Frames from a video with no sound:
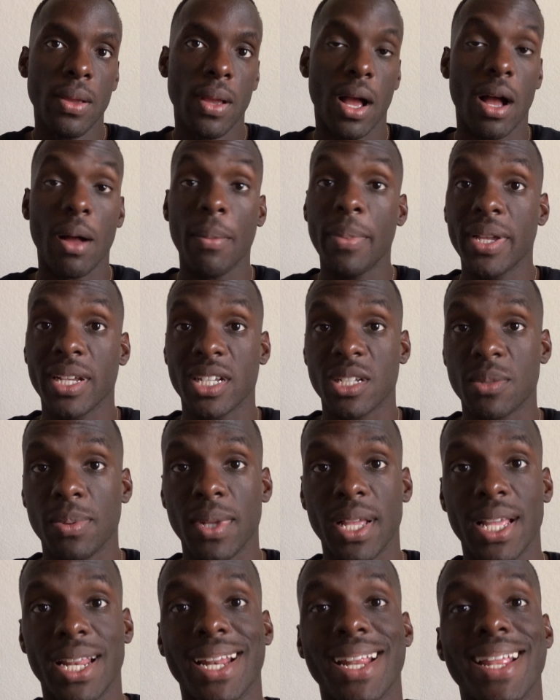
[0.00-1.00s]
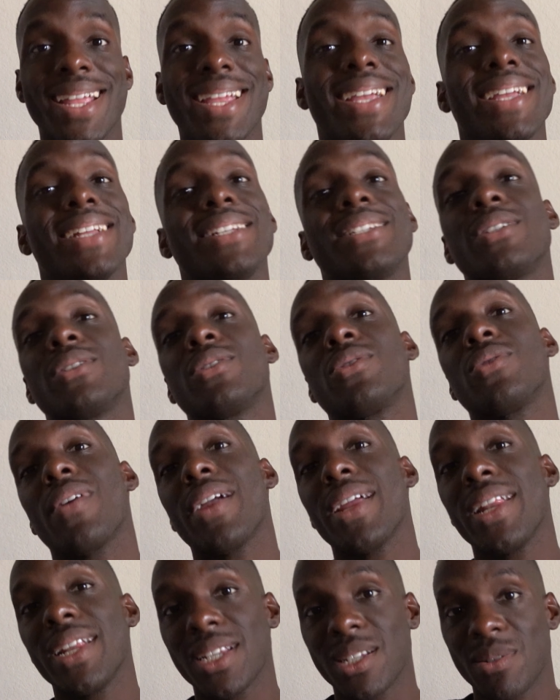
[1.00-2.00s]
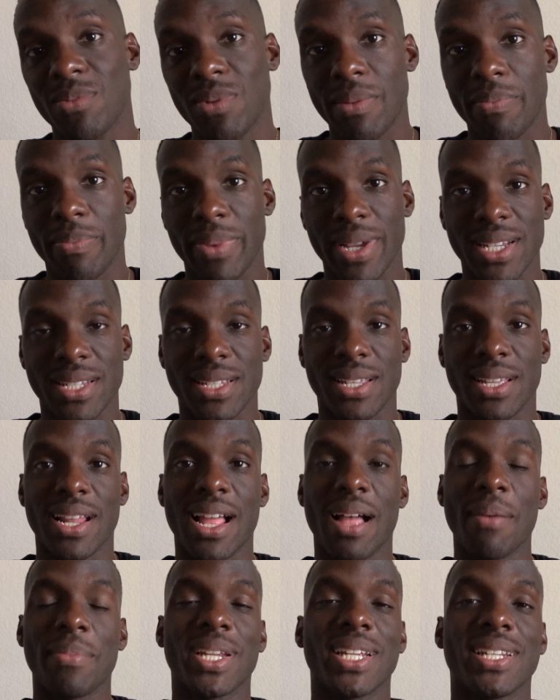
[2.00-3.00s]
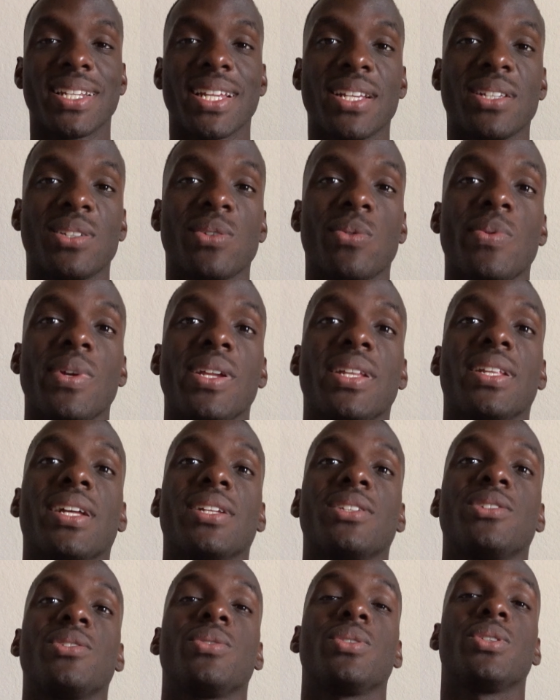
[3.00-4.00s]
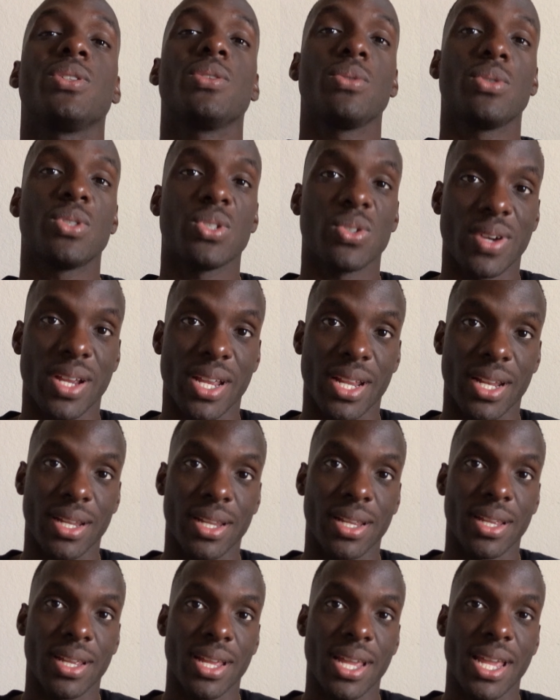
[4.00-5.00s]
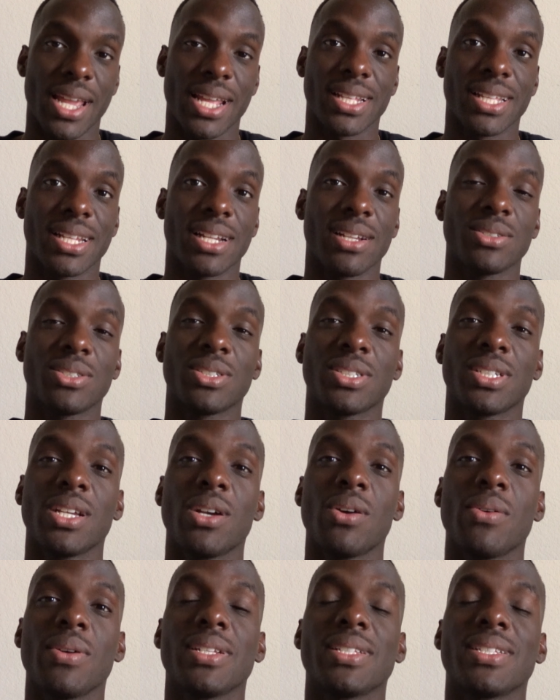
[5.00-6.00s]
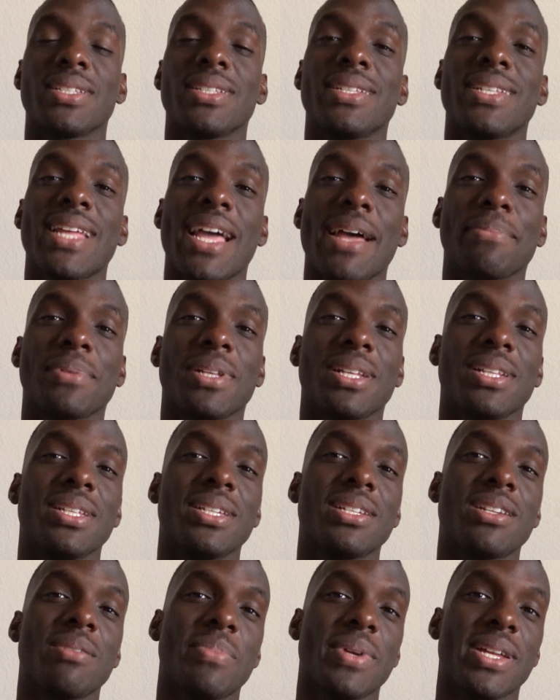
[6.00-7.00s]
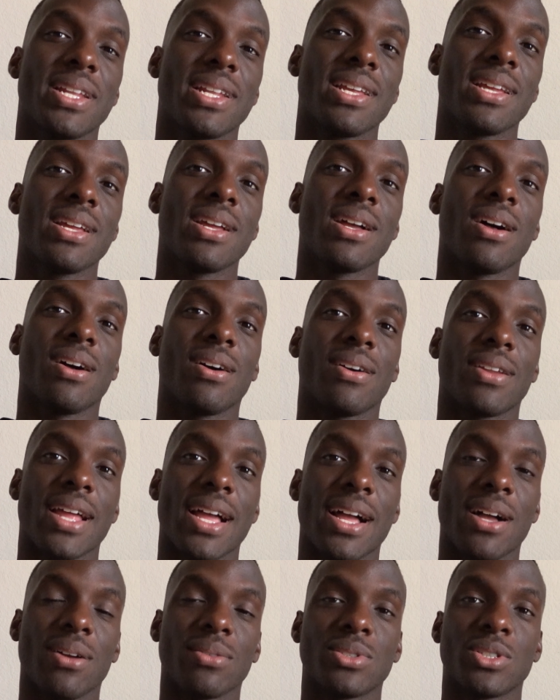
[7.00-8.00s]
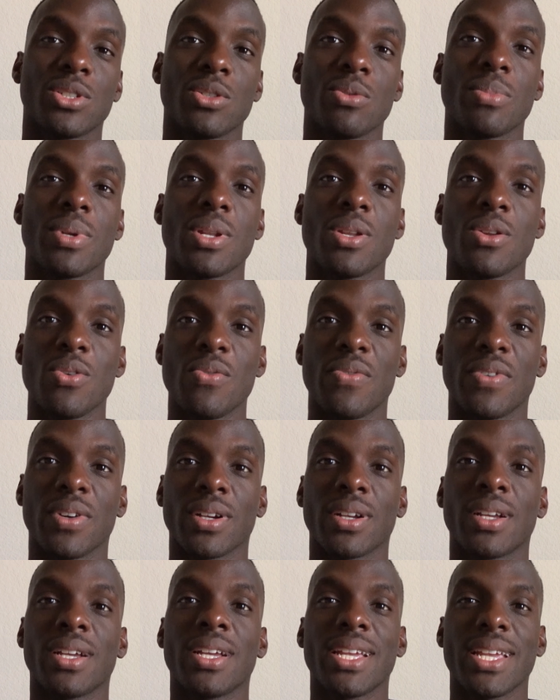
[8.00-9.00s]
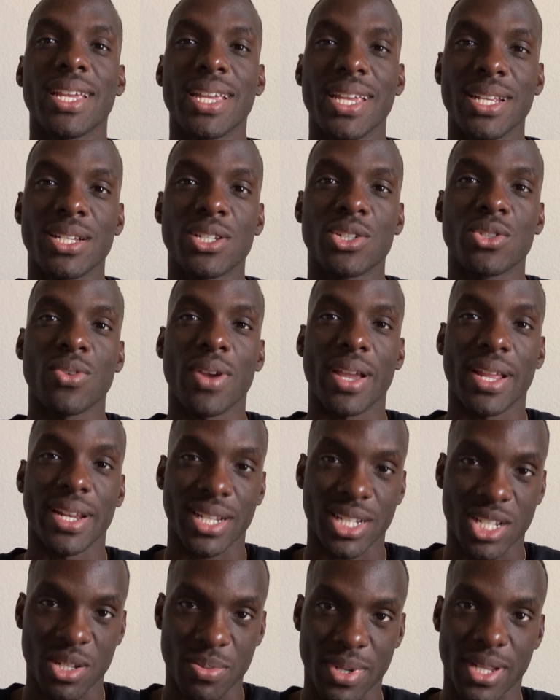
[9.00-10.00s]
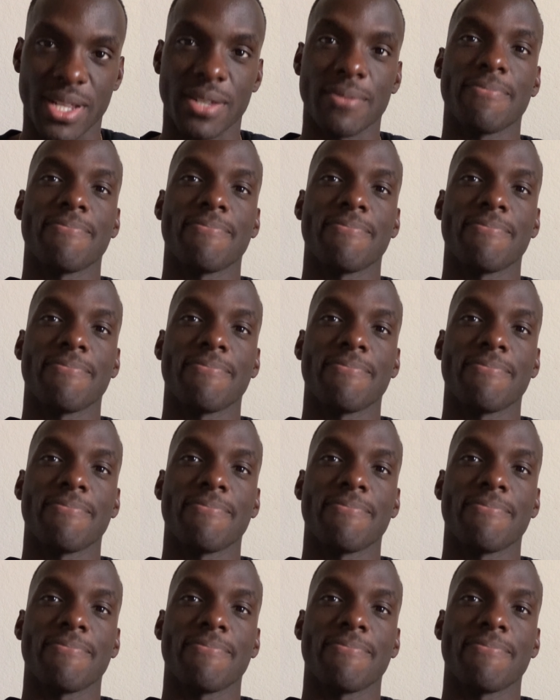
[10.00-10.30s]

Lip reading: I'll be explaining each training split based on how many days a week that you do train, and then I'll just go in depth a little bit on how to maneuver each training split.